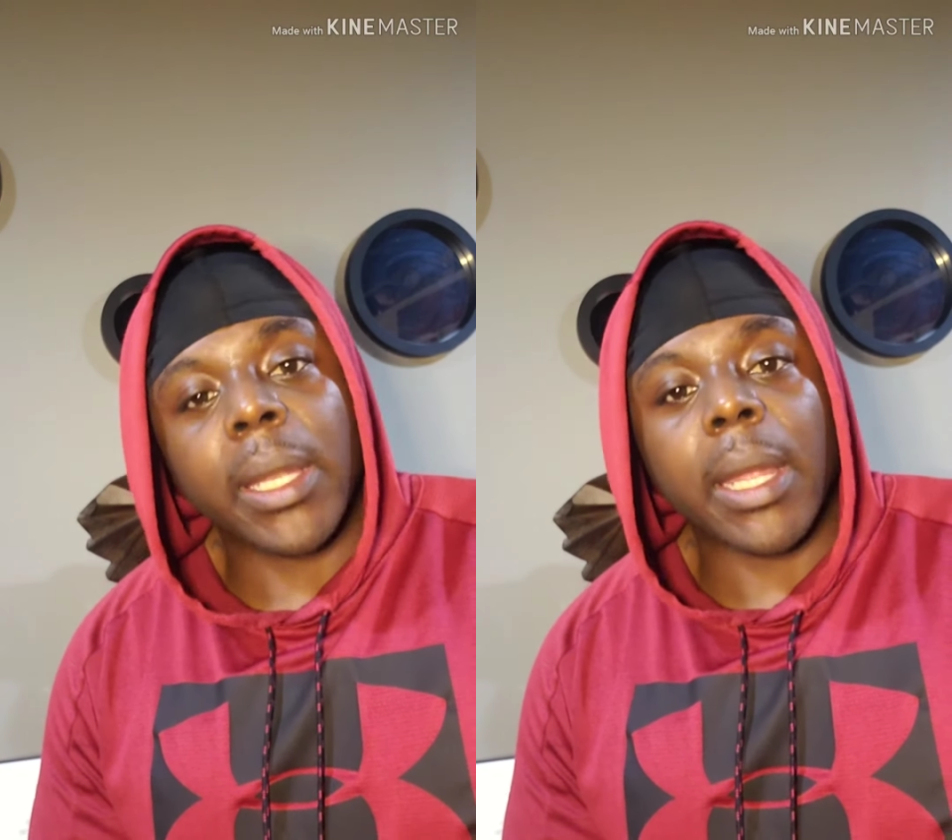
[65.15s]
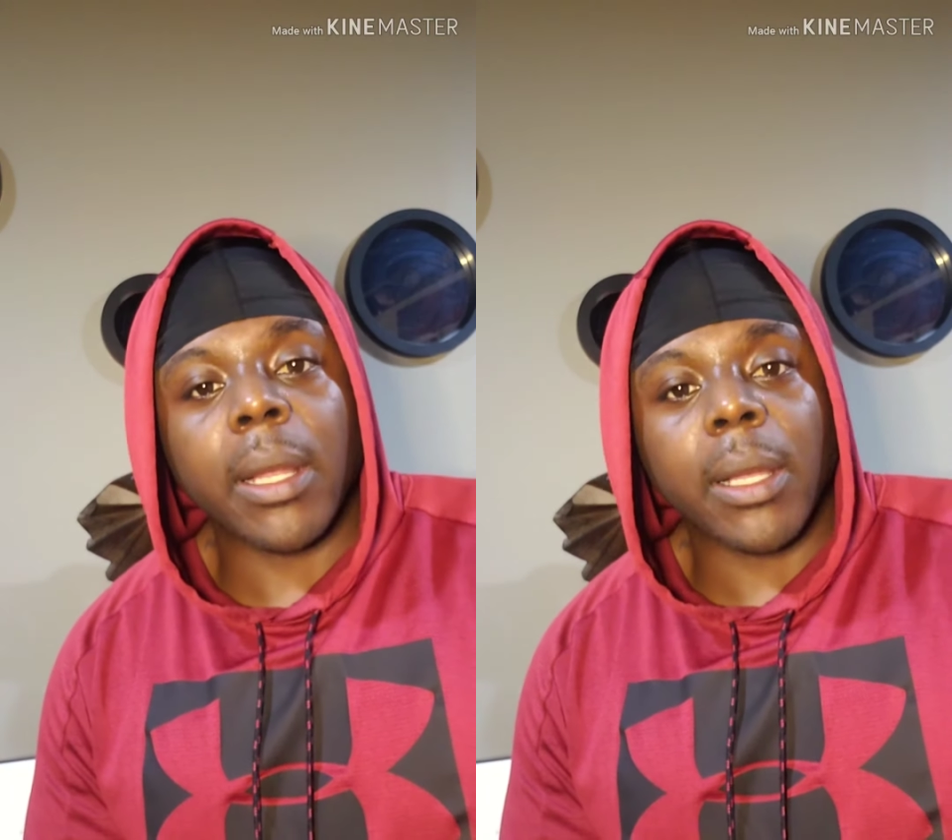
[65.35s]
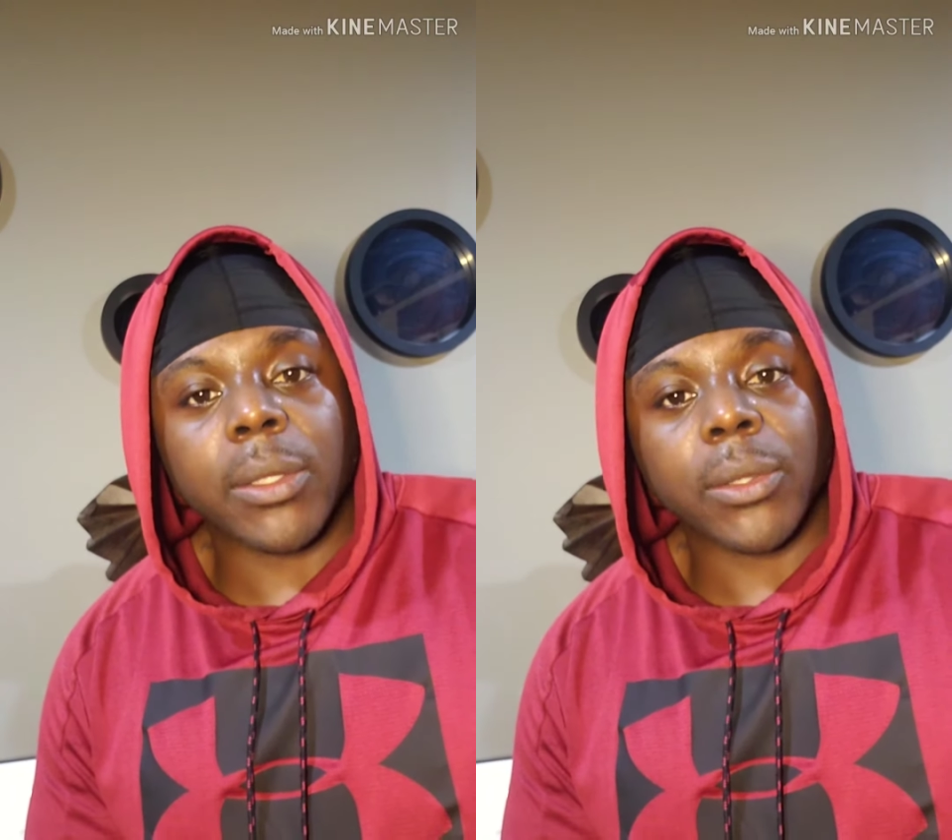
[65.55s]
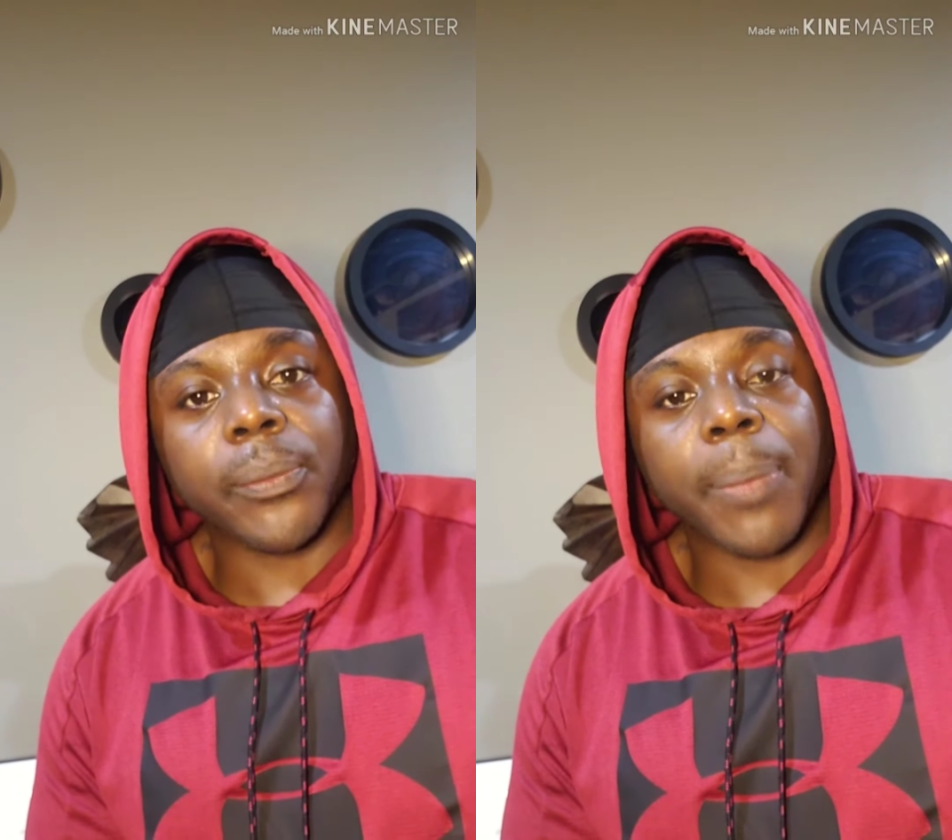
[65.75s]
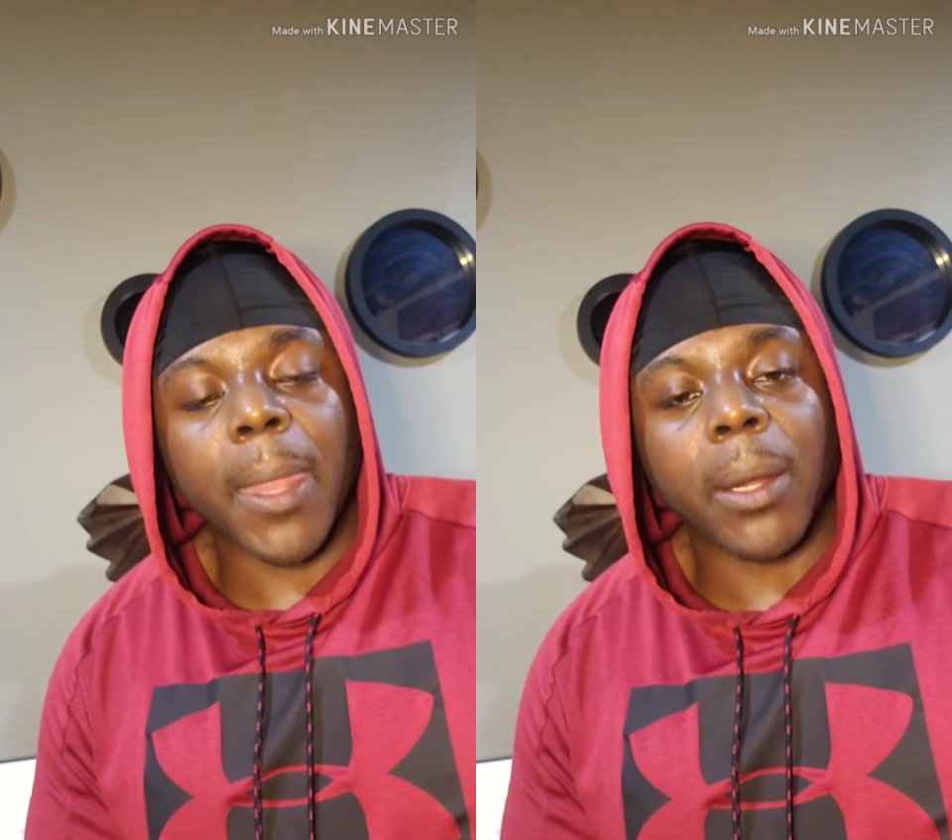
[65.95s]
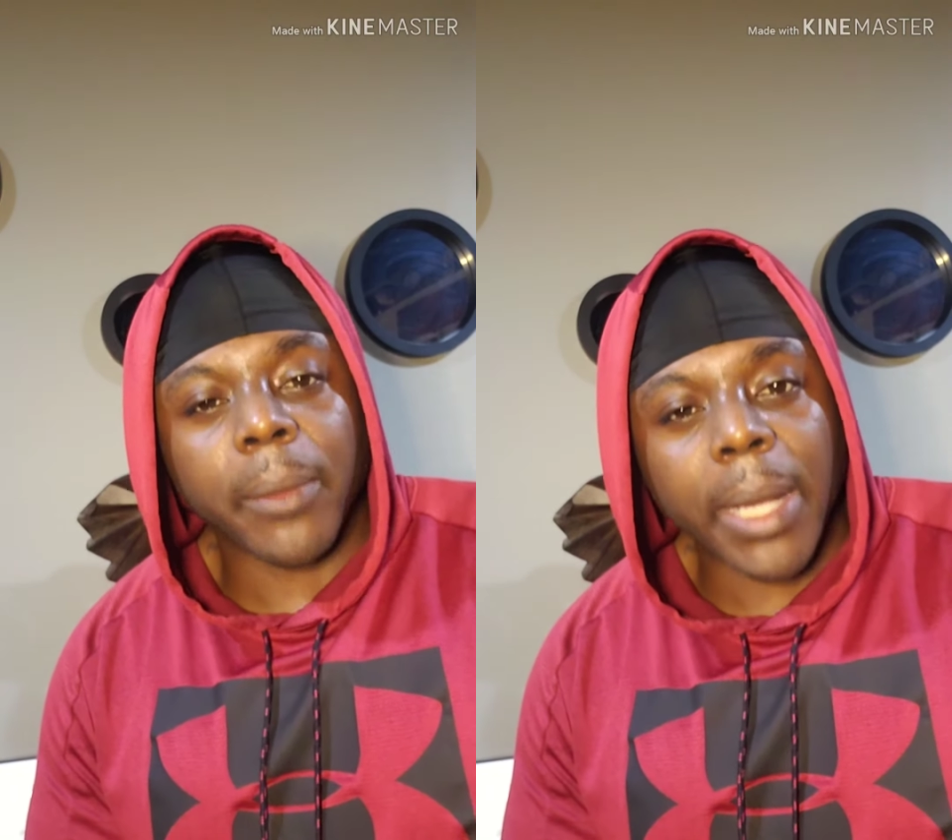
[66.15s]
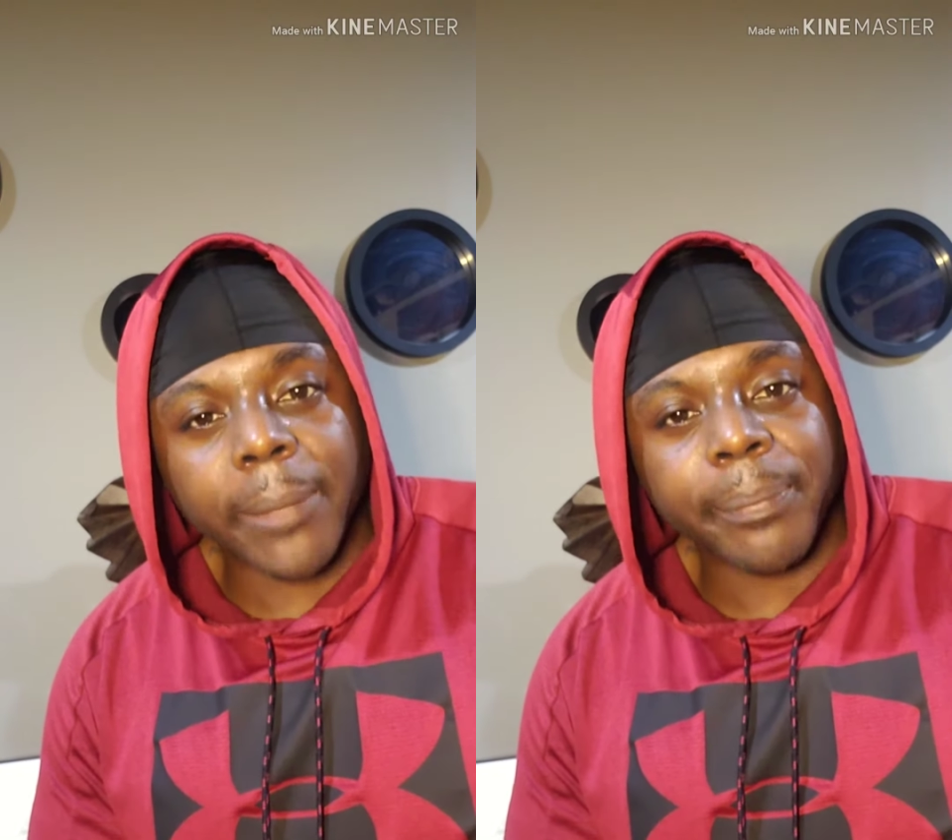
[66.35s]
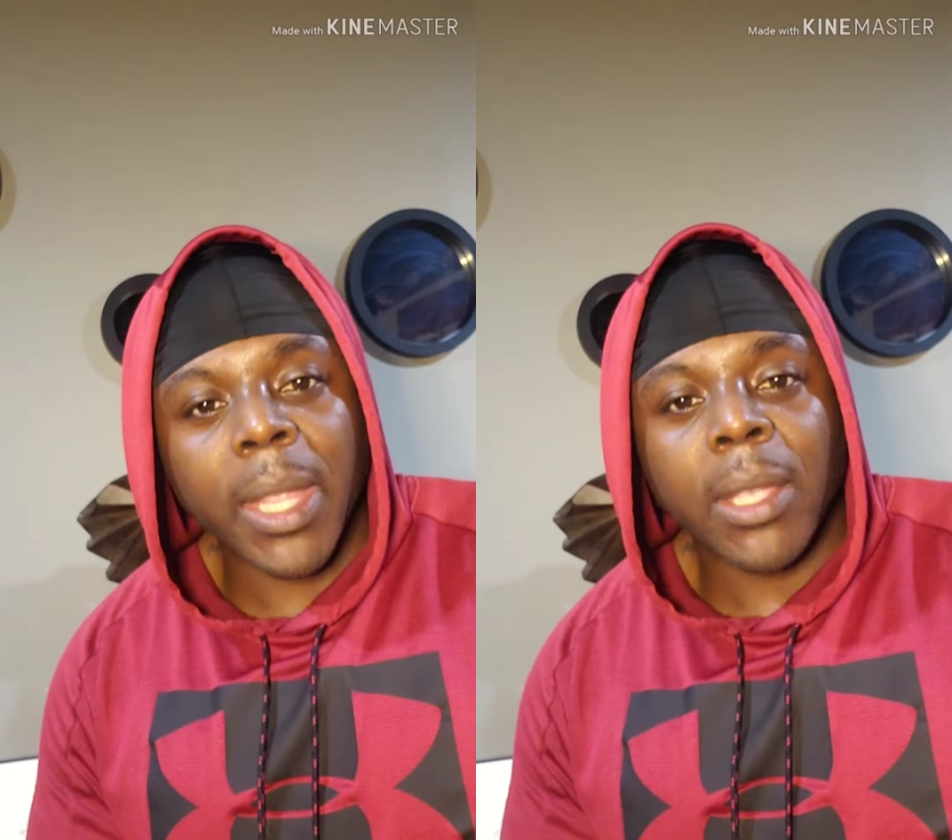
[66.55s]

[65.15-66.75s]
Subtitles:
that hustle, all right?